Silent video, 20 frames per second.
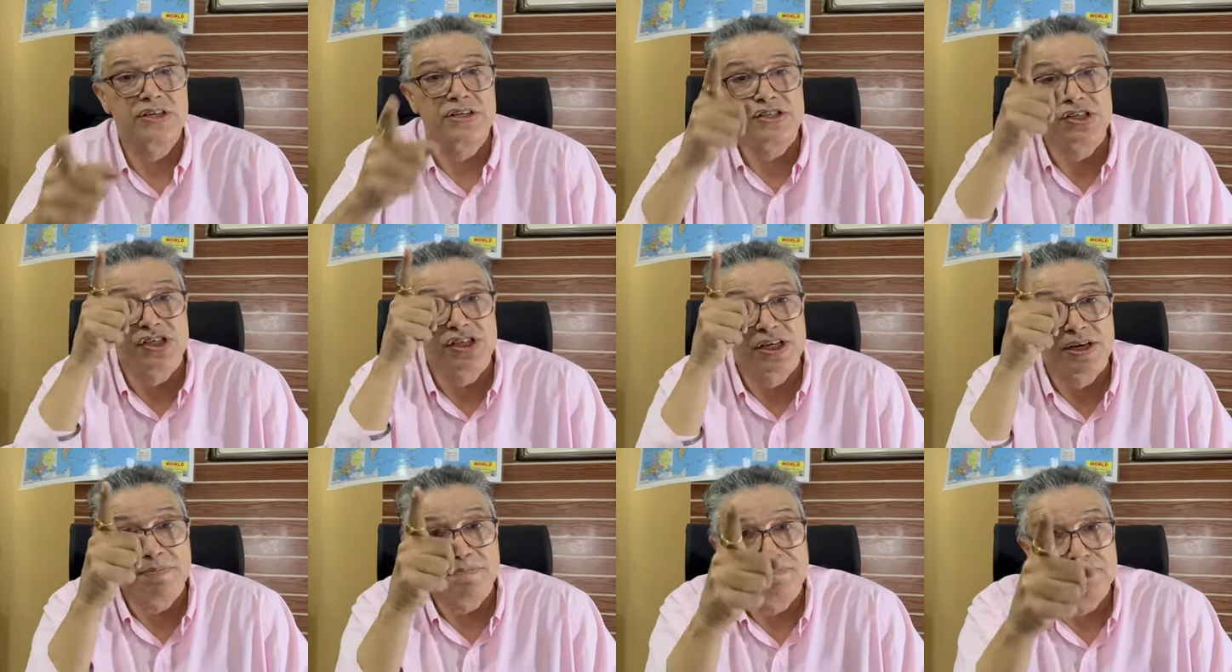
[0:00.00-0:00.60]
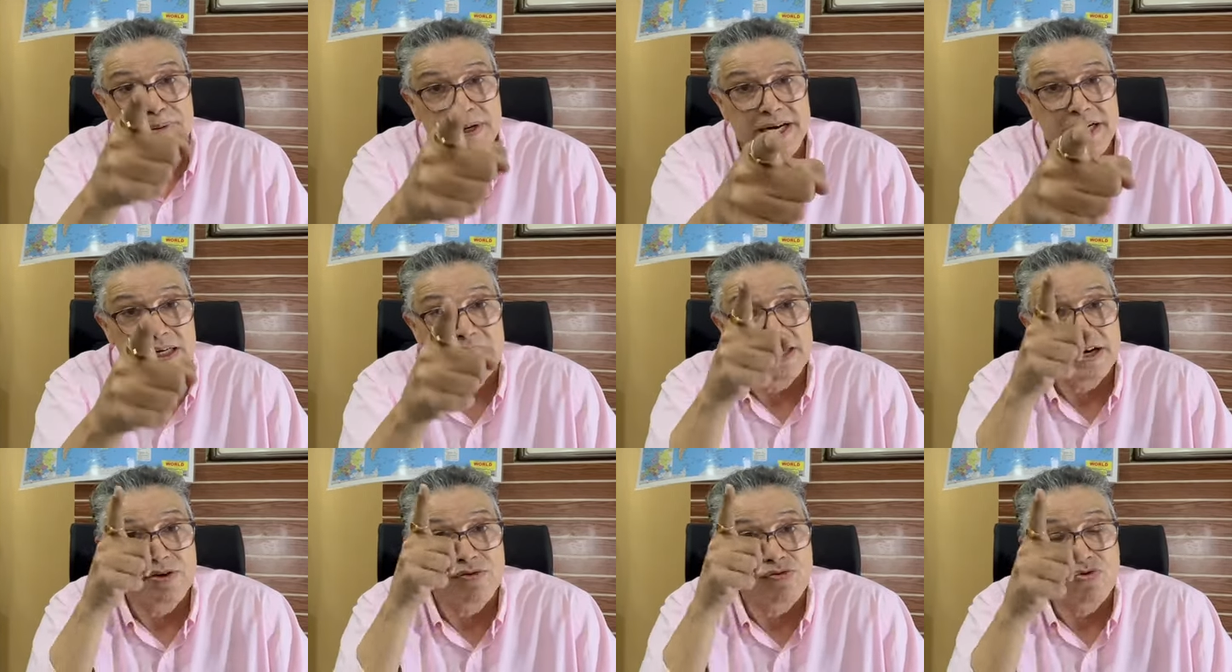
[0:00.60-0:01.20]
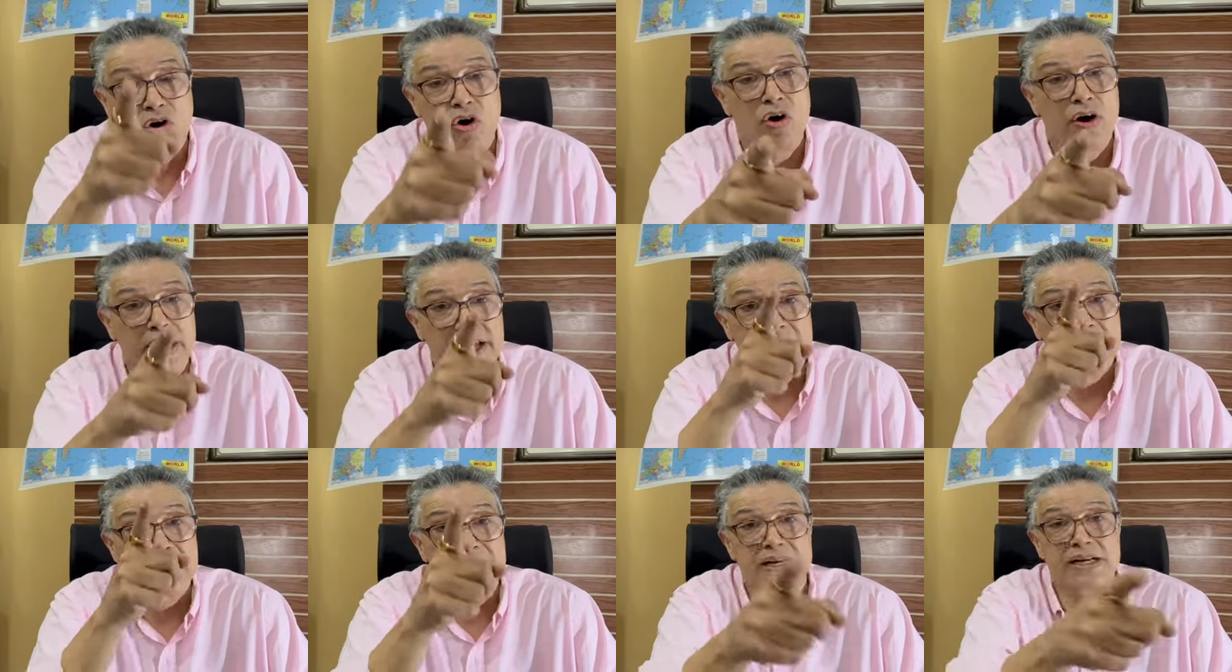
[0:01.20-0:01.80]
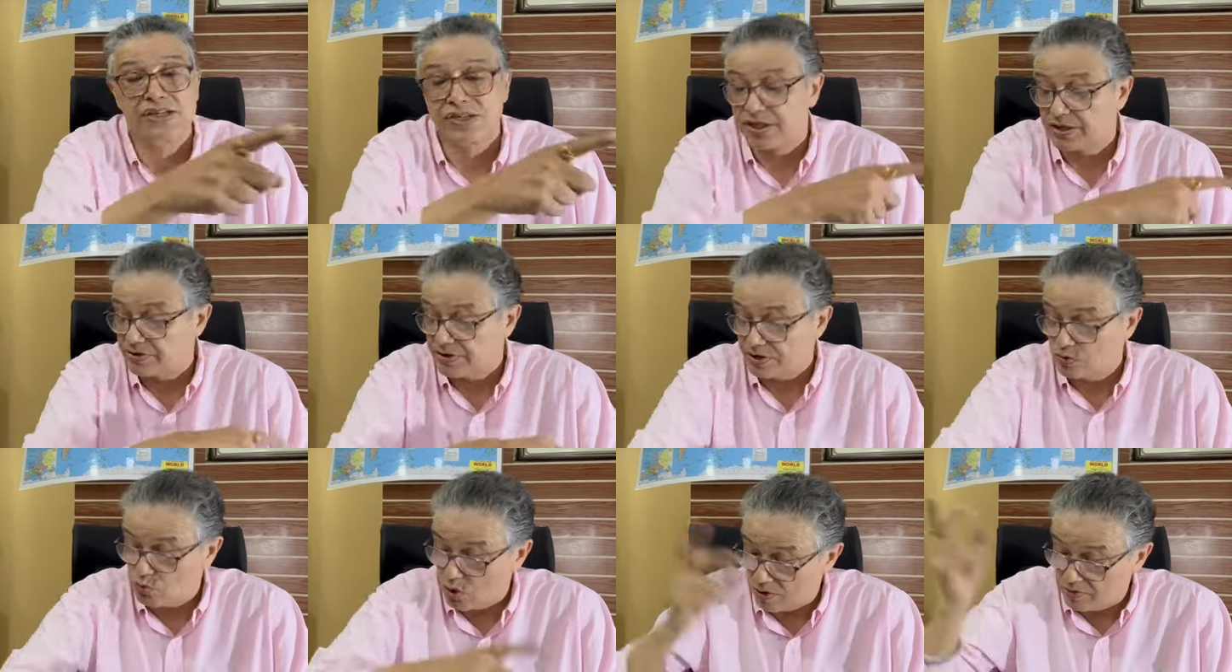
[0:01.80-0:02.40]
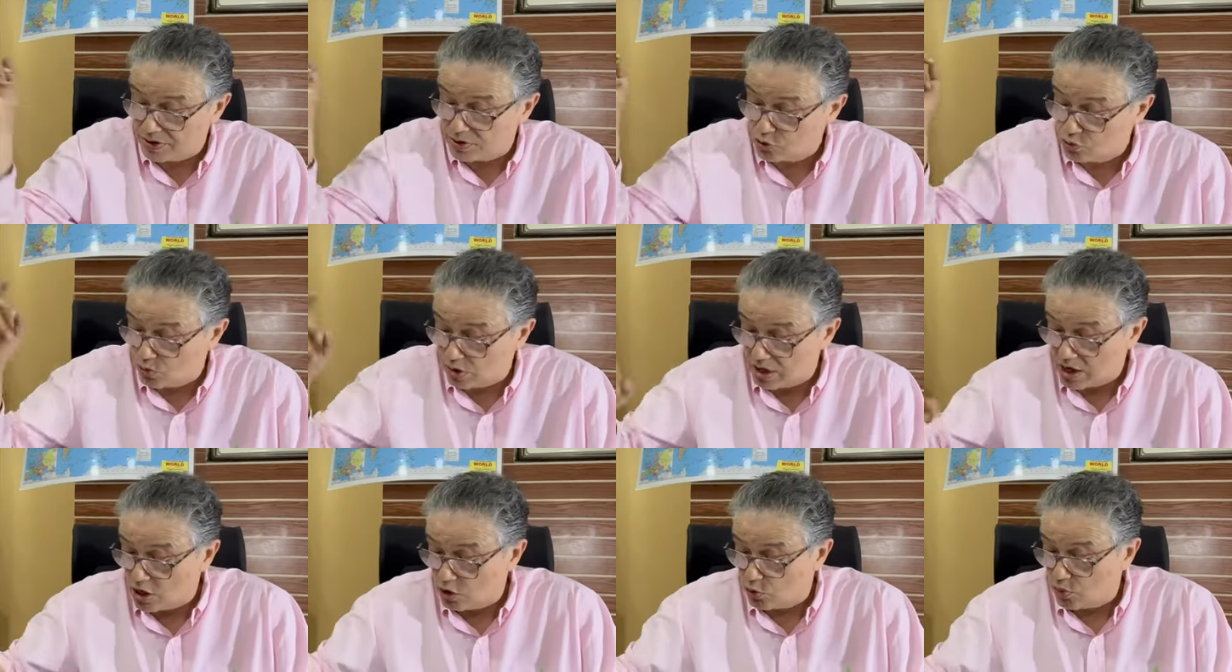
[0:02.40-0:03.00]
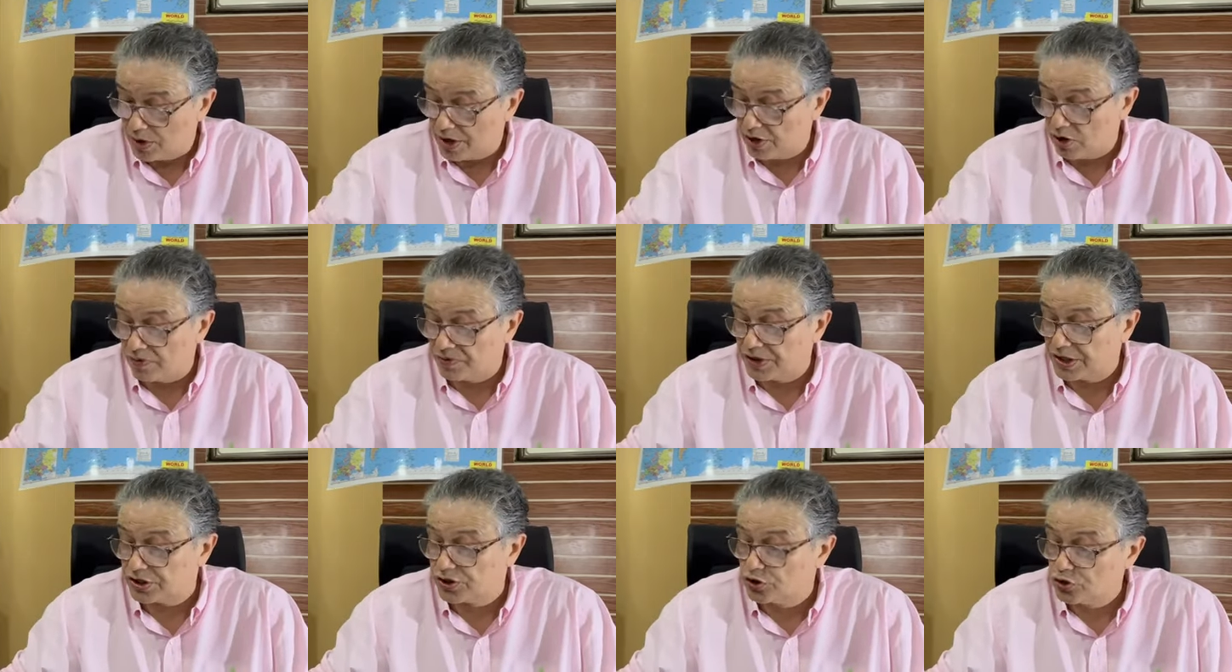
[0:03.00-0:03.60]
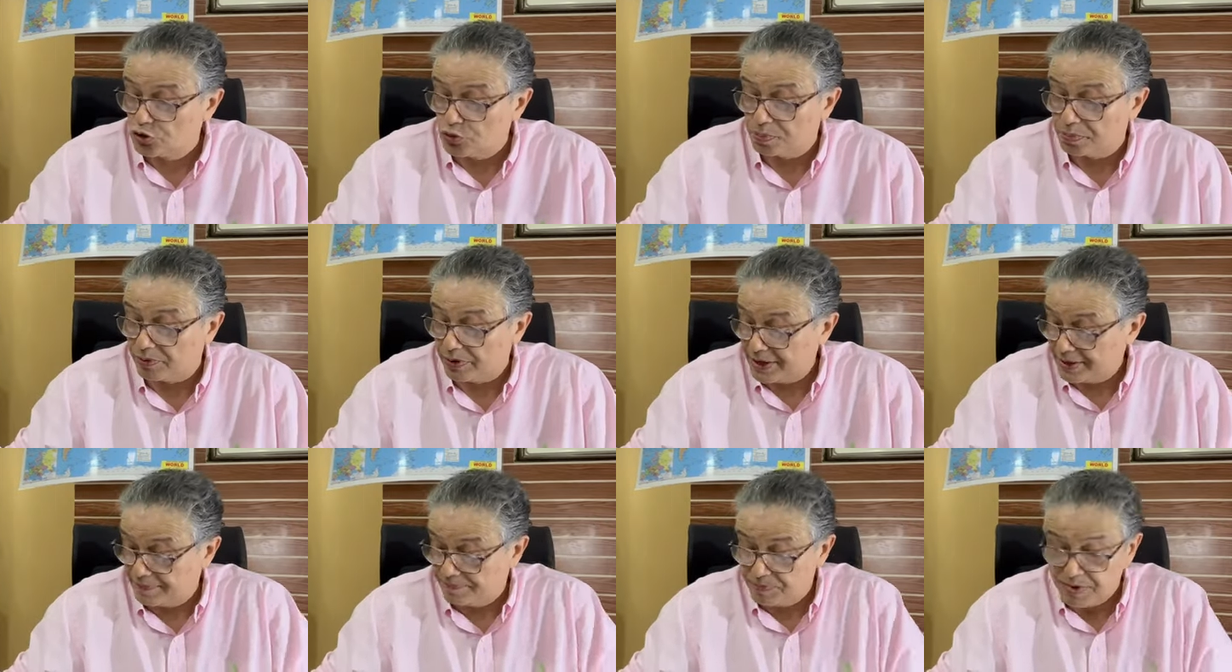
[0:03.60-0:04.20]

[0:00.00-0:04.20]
This is completely wrong, and I disagree. Where were you? Were on this group, right?